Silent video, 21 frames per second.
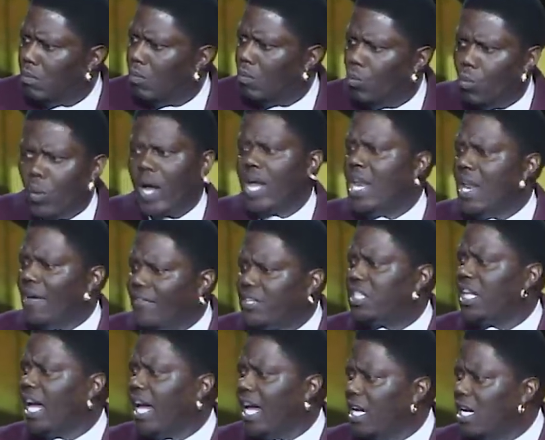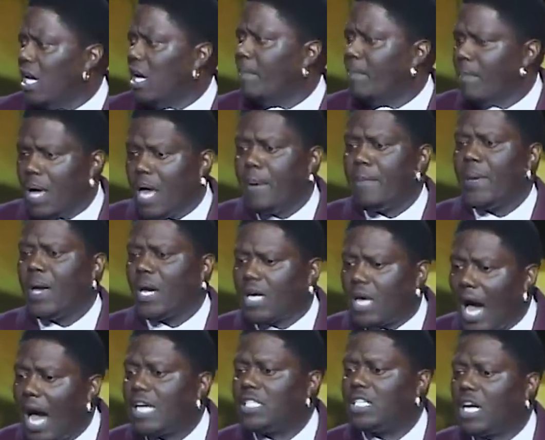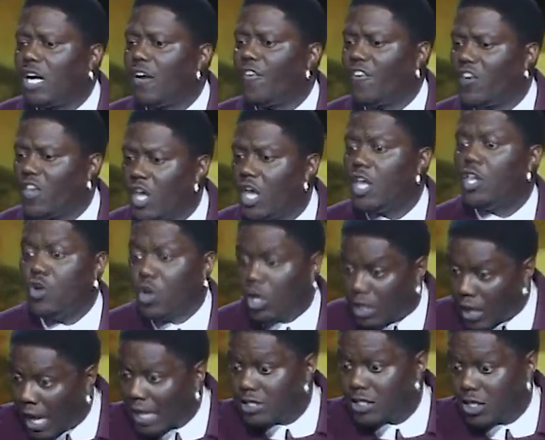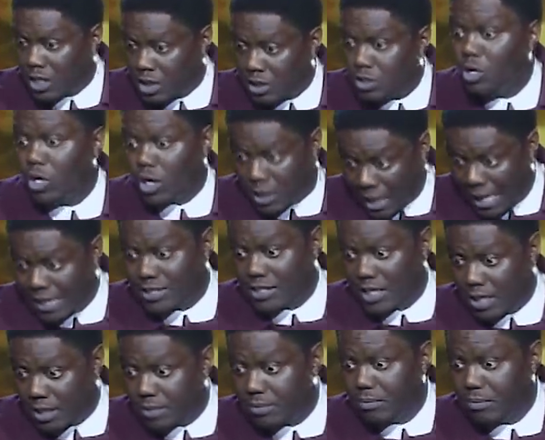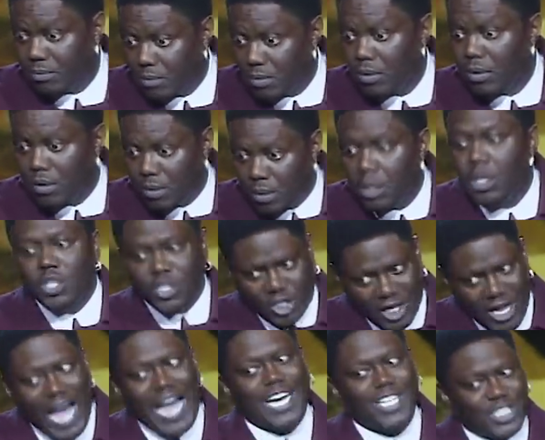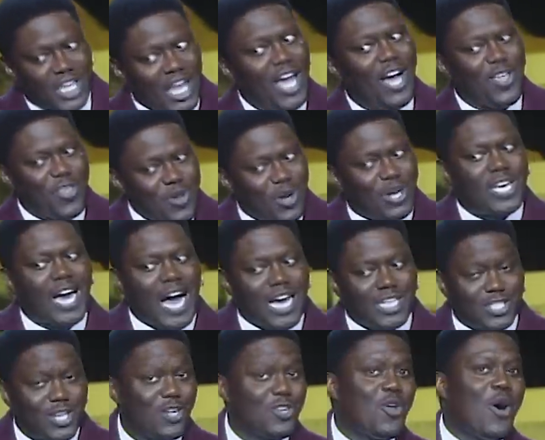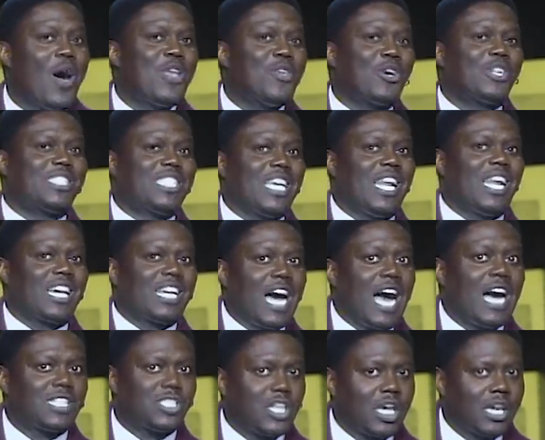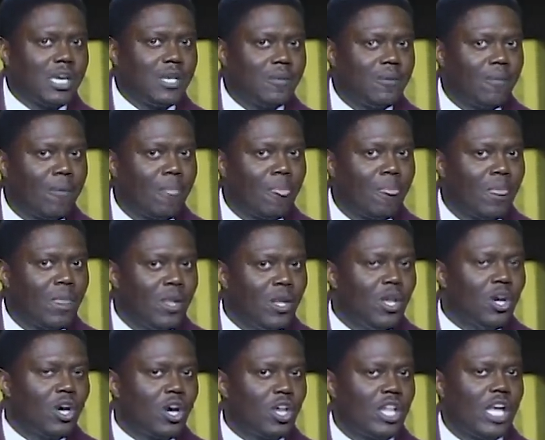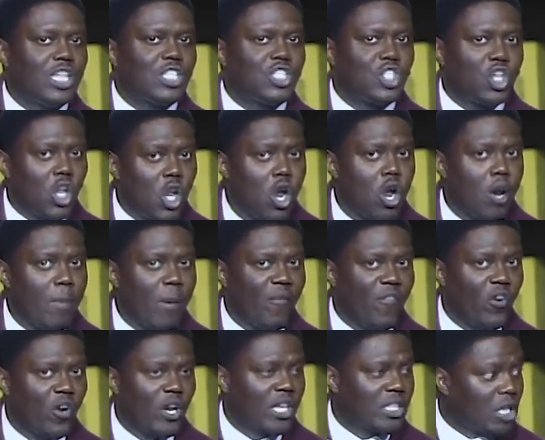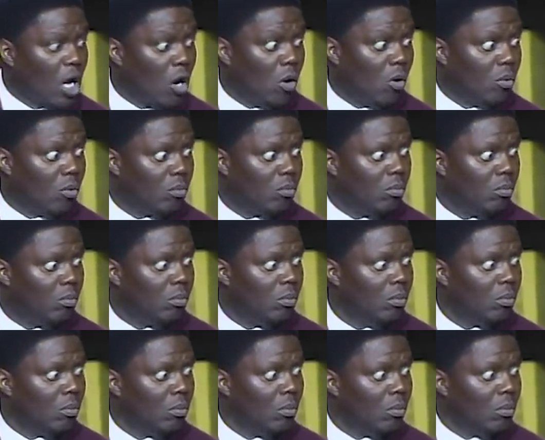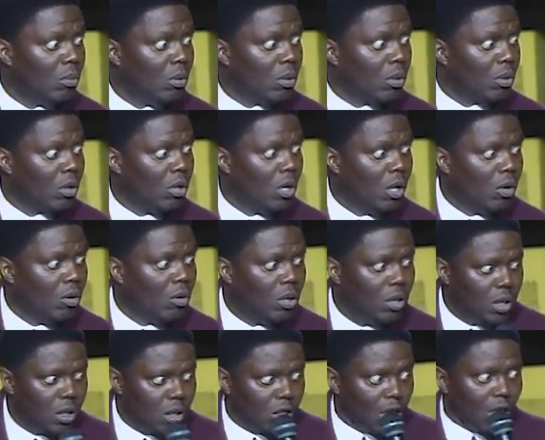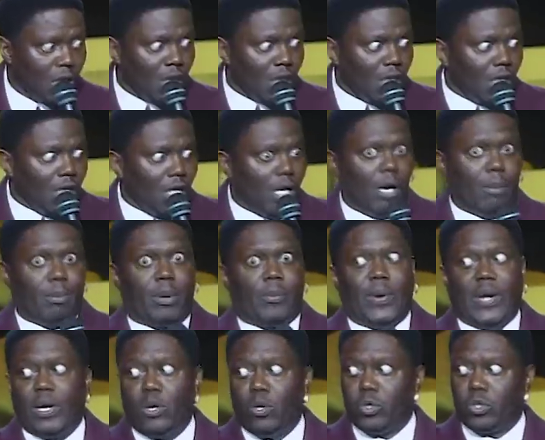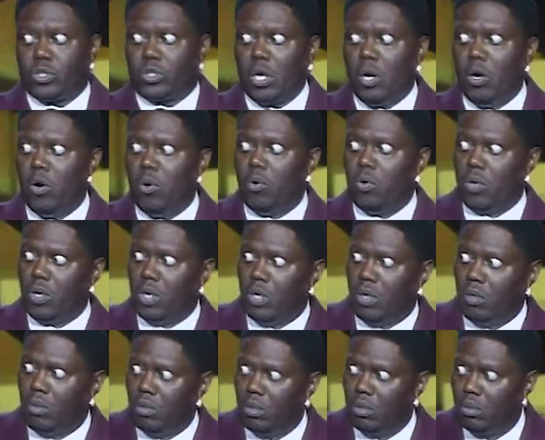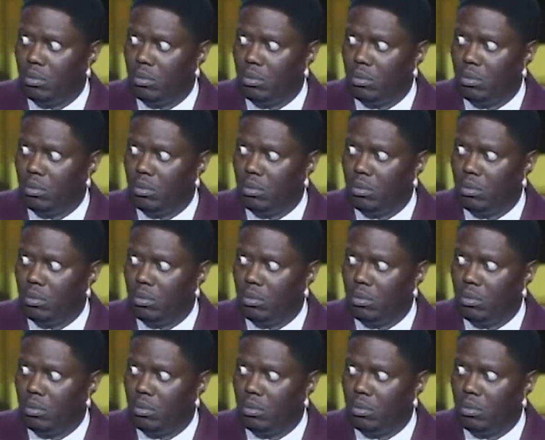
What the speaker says: We ain't never saying nothing. Me and been cocksucker for years. You a cocksucker. You a cocksucker. See, I can tell you a cocksucker. You know how you can tell a cocksucker? Because they slur before they talk. You know, I'm getting ready to go to the stove, you know.